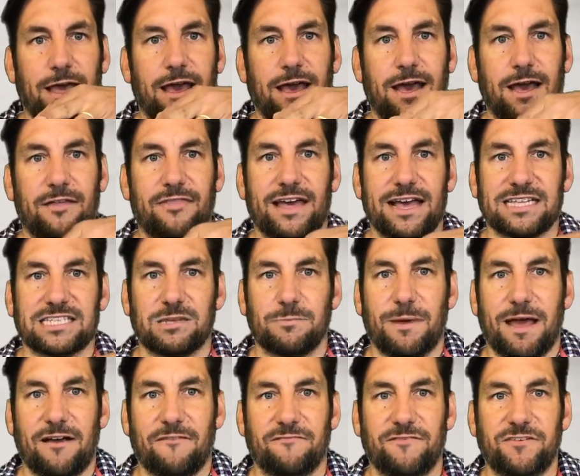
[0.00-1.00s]
That's
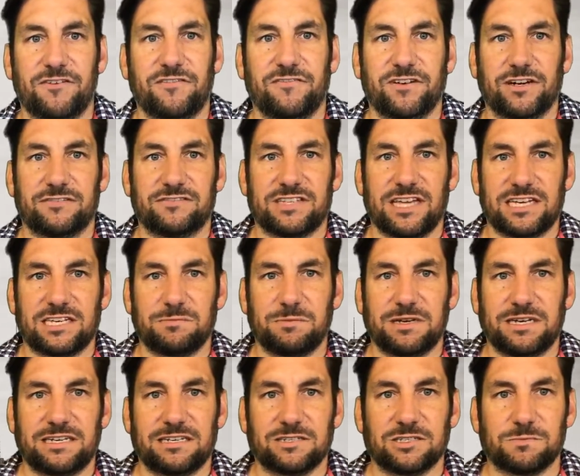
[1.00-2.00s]
about 55
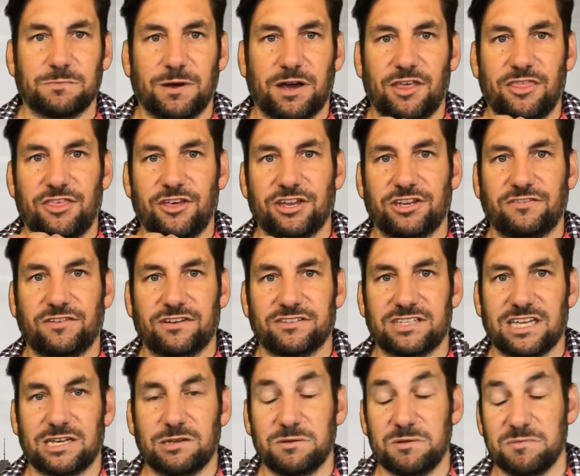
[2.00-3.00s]
centimetres by 35
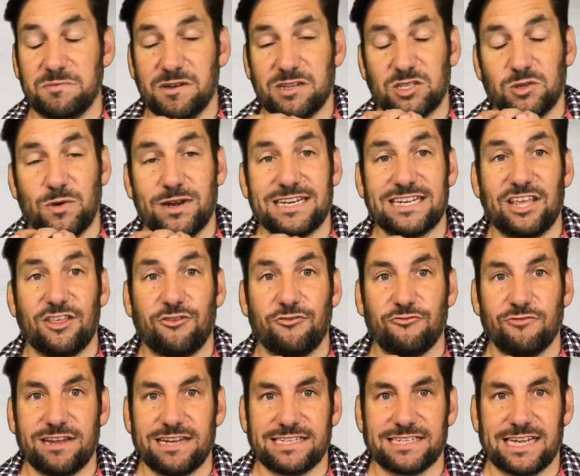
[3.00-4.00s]
centimetres by
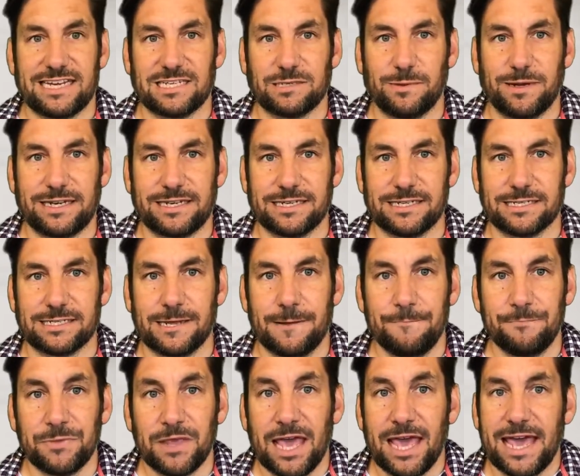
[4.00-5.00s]
23 centimetres.
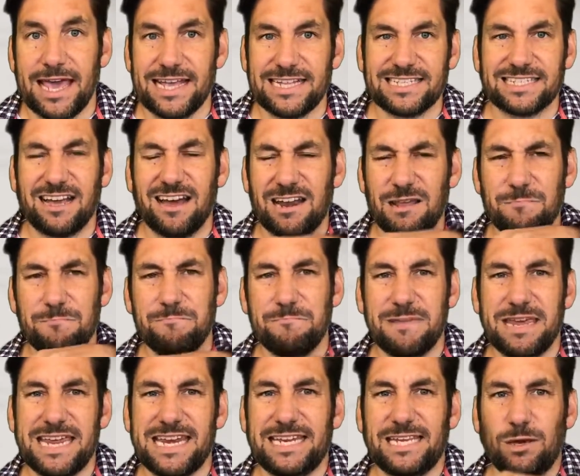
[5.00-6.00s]
It's kind of
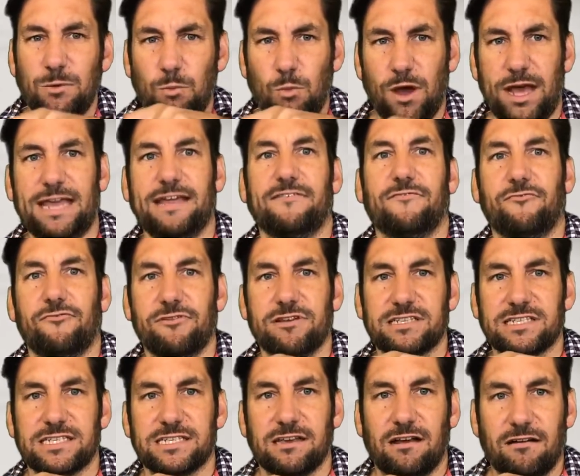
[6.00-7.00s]
medium weight for
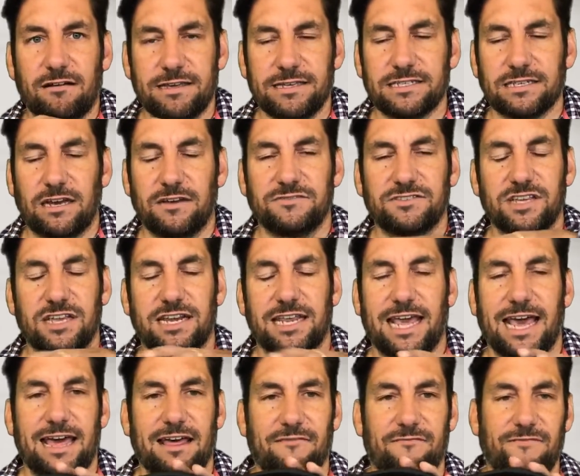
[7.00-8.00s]
its size. I've
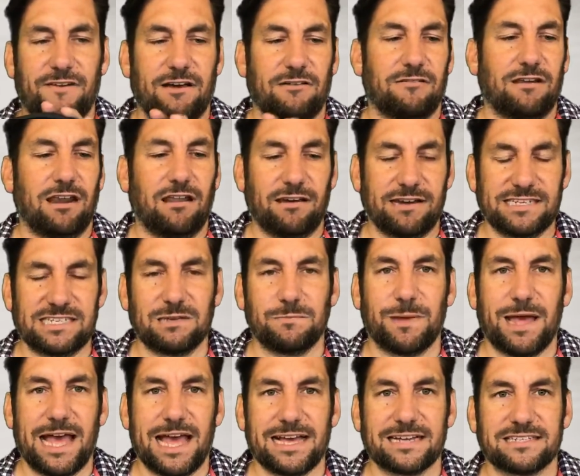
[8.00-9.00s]
certainly felt lighter
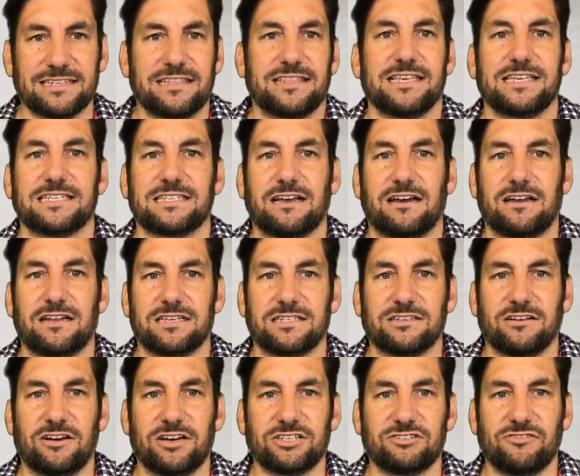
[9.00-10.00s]
bags in this kind of
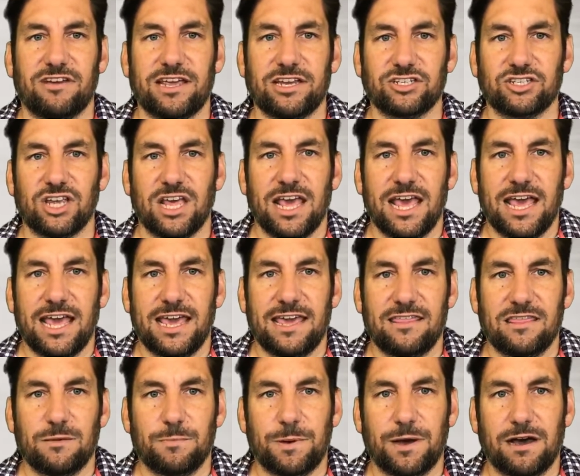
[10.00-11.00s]
size range
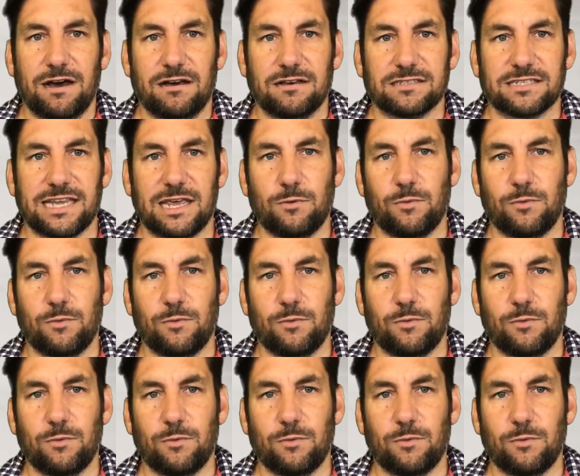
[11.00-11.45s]
in the past.